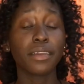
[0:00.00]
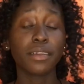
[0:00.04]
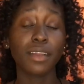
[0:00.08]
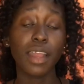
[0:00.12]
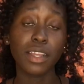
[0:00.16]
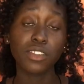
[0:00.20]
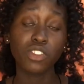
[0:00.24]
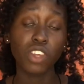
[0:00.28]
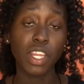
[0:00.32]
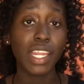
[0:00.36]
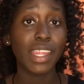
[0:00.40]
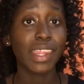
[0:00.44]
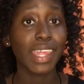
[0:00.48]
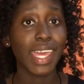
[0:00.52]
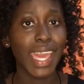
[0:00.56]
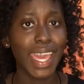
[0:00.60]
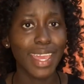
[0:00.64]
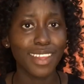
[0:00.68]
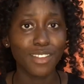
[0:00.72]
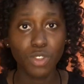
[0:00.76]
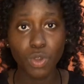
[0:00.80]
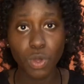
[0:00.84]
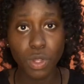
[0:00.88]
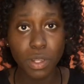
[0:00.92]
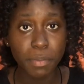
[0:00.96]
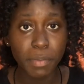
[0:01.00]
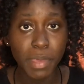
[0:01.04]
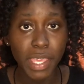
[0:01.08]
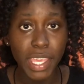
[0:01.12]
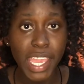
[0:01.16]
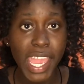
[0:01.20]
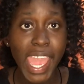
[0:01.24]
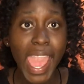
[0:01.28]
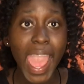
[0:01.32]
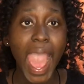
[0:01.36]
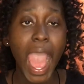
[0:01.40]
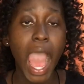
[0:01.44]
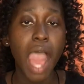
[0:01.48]
Actually the guy told me
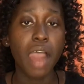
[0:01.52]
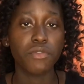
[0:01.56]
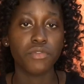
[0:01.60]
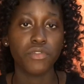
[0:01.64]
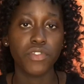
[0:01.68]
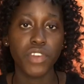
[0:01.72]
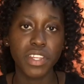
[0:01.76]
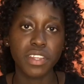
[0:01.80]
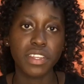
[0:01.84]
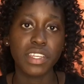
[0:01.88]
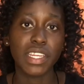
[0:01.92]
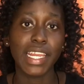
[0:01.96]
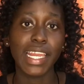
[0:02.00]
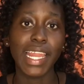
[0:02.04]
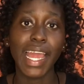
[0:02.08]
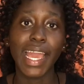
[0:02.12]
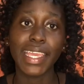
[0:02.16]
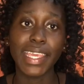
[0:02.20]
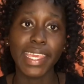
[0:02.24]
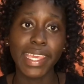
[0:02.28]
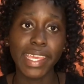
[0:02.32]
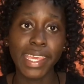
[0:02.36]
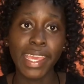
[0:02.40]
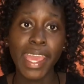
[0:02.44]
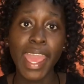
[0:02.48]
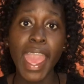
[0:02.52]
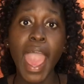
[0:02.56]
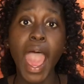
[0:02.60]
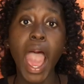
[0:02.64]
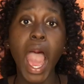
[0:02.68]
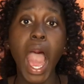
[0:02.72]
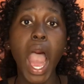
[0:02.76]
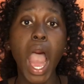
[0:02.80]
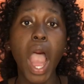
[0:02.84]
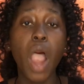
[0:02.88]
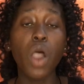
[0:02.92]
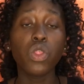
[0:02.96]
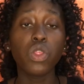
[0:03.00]
I'm very lucky.
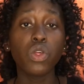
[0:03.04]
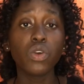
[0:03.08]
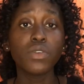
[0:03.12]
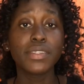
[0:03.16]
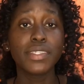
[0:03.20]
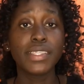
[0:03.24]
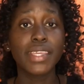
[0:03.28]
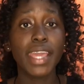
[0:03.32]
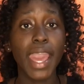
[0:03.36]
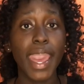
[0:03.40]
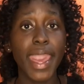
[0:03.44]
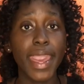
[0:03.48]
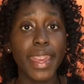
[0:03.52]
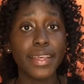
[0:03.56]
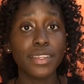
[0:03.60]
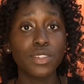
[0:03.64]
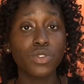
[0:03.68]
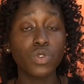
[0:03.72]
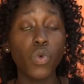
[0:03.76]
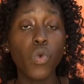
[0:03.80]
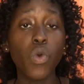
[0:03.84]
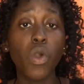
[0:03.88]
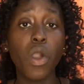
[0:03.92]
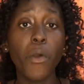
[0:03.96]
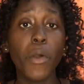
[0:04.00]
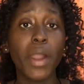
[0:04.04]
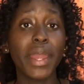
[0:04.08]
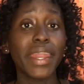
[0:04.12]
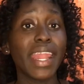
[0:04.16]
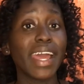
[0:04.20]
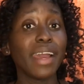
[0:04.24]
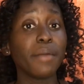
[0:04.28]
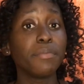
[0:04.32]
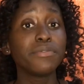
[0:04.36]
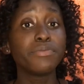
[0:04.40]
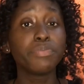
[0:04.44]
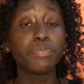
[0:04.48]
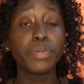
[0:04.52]
Those guys huwa
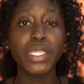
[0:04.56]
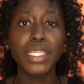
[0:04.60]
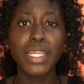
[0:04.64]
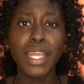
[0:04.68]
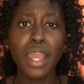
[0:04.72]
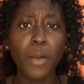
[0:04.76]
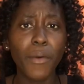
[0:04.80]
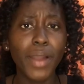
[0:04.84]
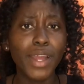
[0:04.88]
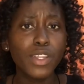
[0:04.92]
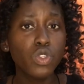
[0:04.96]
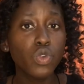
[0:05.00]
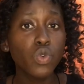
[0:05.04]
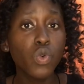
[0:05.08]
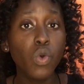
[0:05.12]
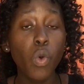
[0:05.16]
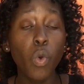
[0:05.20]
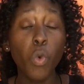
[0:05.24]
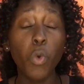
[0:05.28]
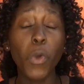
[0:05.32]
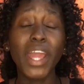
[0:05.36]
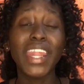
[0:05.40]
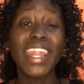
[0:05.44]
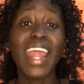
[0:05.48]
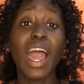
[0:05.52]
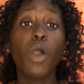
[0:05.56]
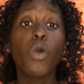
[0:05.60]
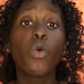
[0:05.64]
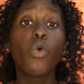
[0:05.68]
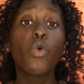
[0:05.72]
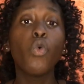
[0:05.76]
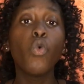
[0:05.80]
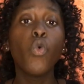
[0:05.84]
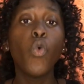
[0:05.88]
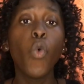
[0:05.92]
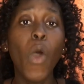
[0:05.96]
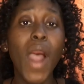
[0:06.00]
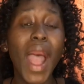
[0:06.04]
wanapiga watu,
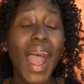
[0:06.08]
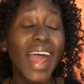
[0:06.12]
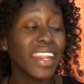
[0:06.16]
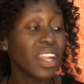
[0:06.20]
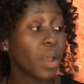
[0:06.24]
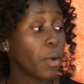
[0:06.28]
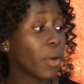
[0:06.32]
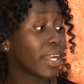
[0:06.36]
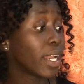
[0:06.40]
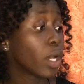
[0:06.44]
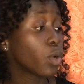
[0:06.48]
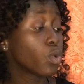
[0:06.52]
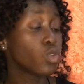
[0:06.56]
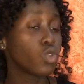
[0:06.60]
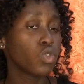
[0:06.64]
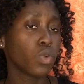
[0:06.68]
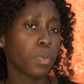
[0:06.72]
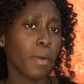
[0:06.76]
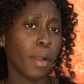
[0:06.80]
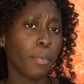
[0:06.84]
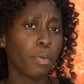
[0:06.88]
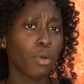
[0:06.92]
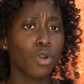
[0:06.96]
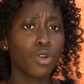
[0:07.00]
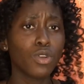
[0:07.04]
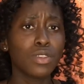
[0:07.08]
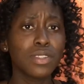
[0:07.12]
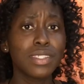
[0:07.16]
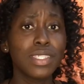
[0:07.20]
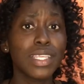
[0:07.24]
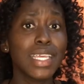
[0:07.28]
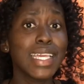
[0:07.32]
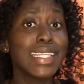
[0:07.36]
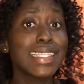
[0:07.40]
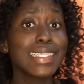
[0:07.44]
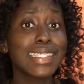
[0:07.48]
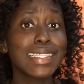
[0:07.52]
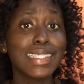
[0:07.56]
wanakuwa na wanakutupa because
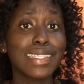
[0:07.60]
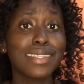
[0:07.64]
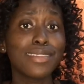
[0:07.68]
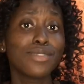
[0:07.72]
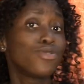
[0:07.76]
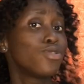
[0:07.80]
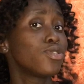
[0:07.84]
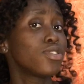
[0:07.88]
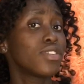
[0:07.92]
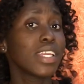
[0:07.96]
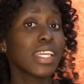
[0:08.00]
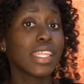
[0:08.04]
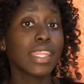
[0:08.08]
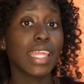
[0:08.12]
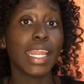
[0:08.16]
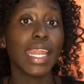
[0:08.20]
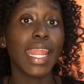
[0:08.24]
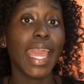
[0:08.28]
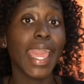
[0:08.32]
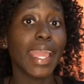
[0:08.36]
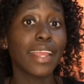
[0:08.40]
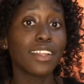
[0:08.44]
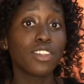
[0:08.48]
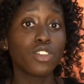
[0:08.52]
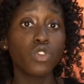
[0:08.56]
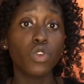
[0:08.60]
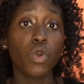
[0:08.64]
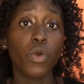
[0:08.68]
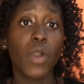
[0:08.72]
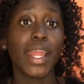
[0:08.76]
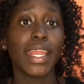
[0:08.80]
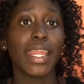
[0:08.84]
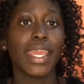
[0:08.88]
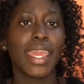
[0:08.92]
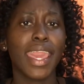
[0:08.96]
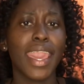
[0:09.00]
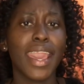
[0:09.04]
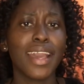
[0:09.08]
it's during the night. No
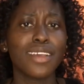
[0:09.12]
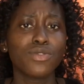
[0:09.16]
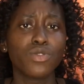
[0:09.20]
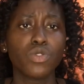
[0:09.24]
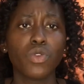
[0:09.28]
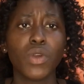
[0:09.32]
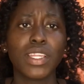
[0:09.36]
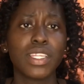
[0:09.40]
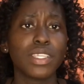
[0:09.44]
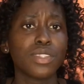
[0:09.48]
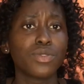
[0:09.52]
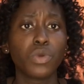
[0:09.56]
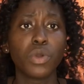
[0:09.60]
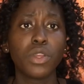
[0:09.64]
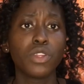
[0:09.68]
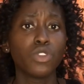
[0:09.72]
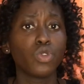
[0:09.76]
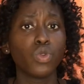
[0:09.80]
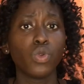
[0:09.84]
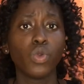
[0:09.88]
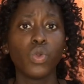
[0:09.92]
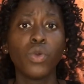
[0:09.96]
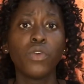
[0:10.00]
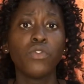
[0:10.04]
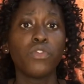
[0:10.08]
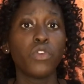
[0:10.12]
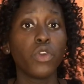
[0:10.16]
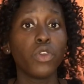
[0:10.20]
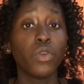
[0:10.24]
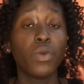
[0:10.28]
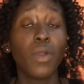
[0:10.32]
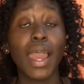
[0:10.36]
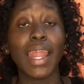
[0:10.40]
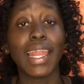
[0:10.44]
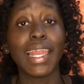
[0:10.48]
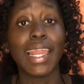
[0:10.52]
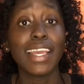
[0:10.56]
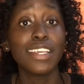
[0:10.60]
one cares, no one is going to look for you
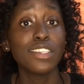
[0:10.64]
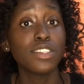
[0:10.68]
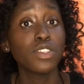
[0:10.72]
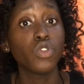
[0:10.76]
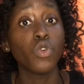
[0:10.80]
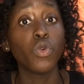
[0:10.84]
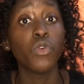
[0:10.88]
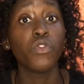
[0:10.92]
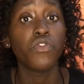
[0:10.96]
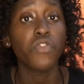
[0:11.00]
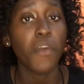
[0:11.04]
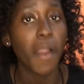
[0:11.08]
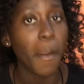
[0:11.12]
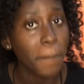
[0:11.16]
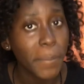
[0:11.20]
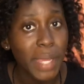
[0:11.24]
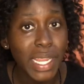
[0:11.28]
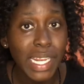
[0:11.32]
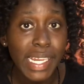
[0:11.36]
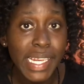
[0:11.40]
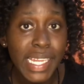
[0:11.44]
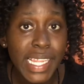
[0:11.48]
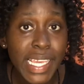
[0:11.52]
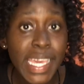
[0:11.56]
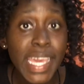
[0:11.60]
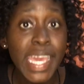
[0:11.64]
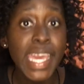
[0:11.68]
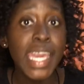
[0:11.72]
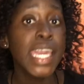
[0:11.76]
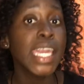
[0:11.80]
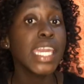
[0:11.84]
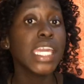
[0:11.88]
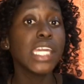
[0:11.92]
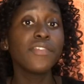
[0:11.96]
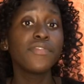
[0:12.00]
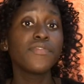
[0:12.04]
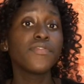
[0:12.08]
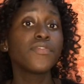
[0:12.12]
unless your family,
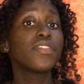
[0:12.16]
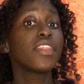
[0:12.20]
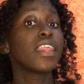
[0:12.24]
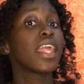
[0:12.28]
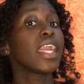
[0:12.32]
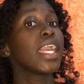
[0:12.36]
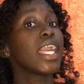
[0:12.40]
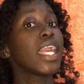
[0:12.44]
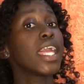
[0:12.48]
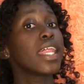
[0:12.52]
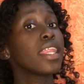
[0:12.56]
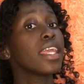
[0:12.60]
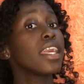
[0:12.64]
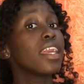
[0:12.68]
if they